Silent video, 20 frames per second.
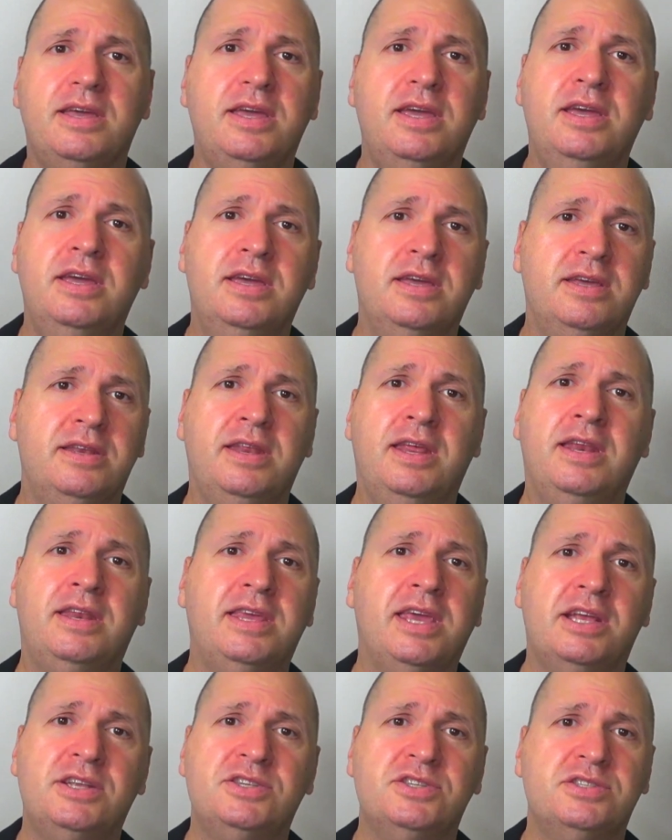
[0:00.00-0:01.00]
it
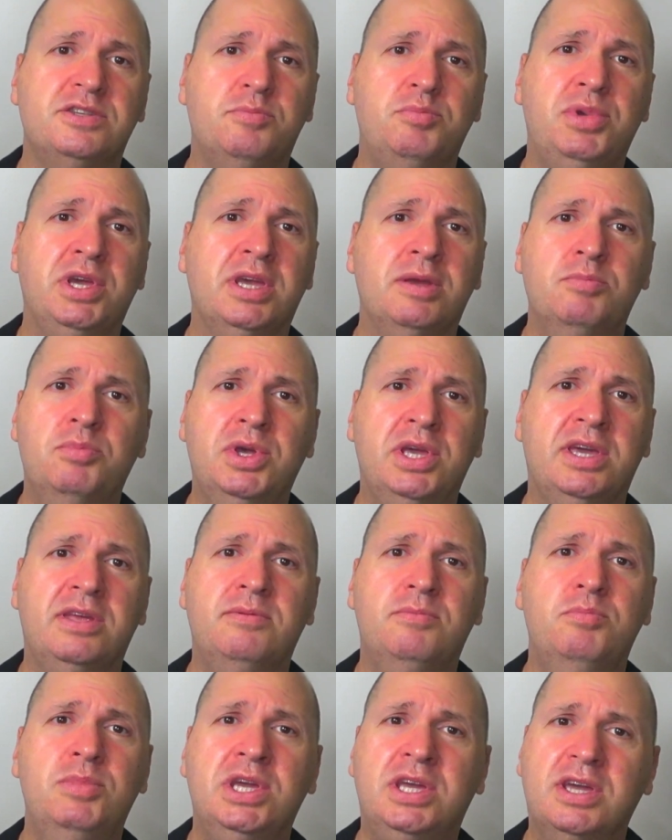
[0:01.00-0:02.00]
catches a big
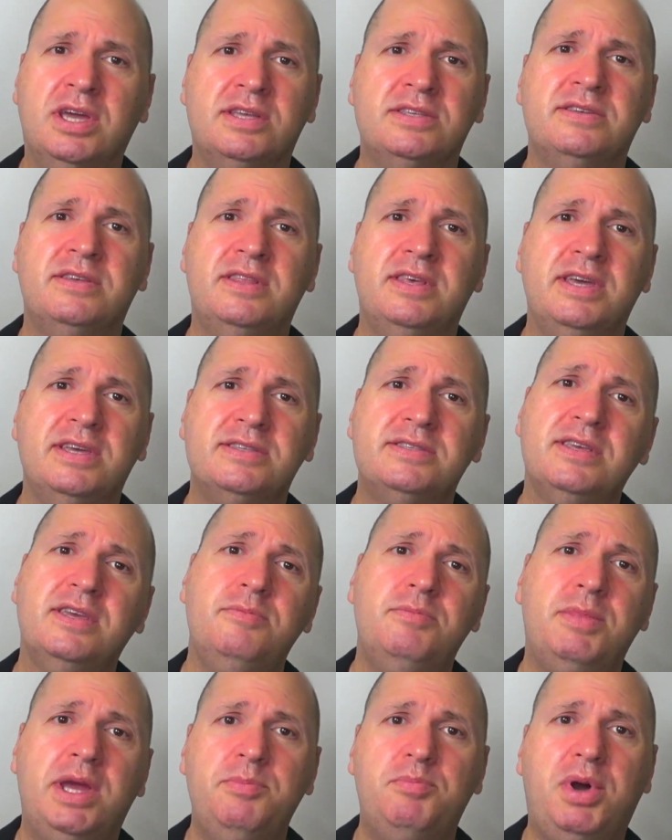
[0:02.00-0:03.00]
bid because of this. It
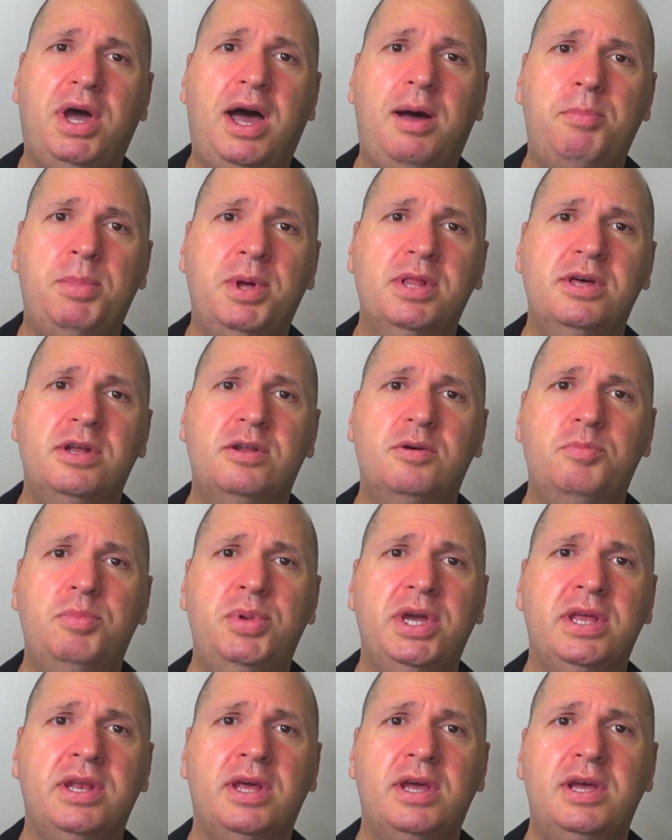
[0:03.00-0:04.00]
might pop a little
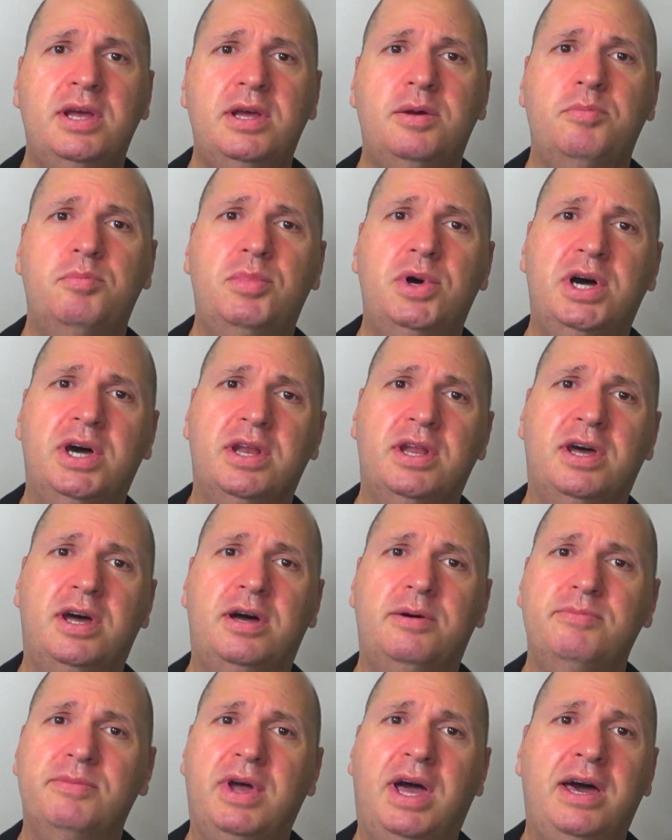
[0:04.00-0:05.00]
bit, but
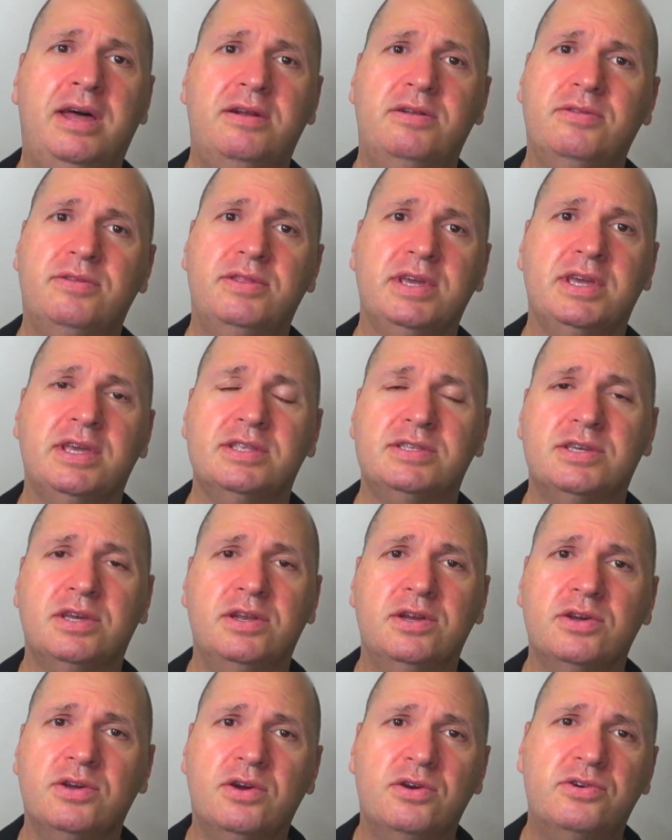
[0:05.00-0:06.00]
I don't think it's going
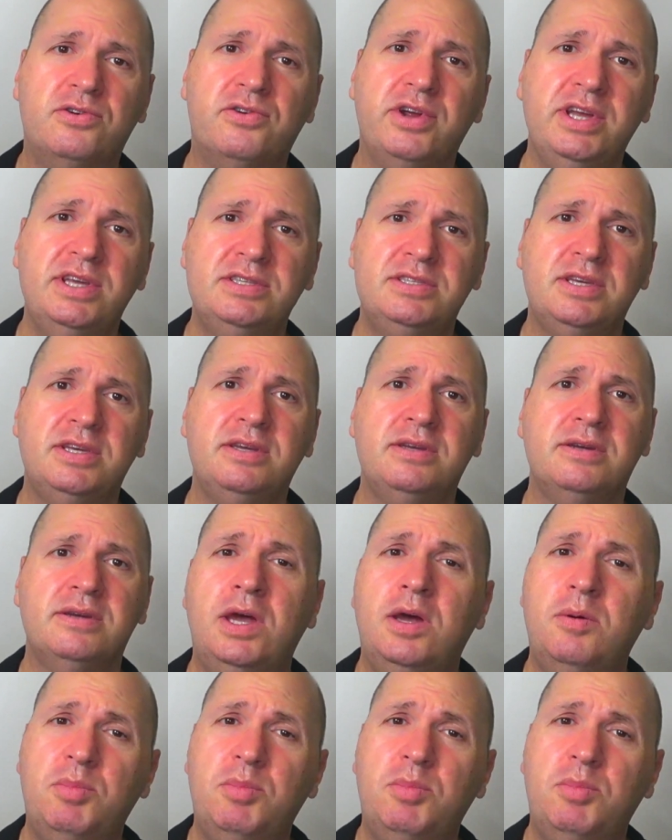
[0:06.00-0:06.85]
to go crazy.